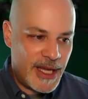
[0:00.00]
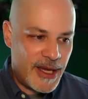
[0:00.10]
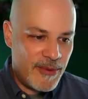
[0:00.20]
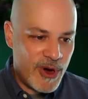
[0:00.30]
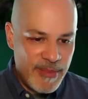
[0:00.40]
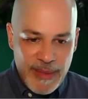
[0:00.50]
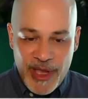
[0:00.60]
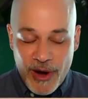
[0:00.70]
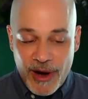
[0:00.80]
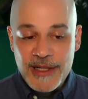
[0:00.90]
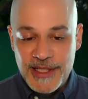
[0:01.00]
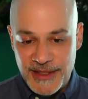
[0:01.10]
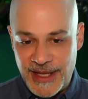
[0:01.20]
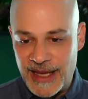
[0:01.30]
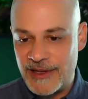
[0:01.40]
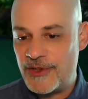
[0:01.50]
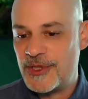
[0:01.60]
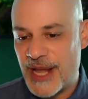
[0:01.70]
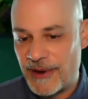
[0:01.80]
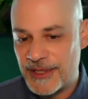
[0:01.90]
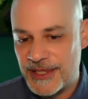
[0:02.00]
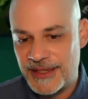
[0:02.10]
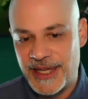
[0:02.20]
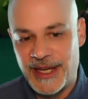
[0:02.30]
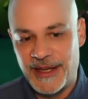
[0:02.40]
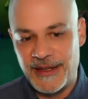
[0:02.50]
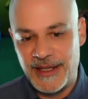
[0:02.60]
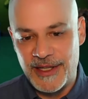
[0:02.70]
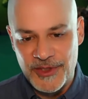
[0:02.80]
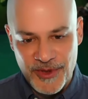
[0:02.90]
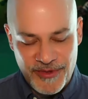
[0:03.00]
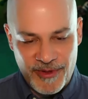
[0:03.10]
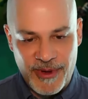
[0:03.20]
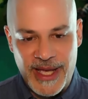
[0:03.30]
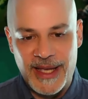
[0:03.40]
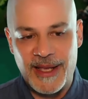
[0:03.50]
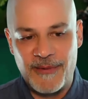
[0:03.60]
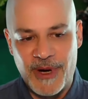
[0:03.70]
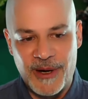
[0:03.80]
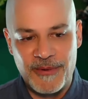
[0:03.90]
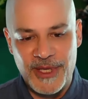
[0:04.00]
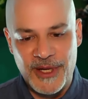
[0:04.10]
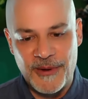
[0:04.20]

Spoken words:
where it may be hard to get news out in a truthful way, and where,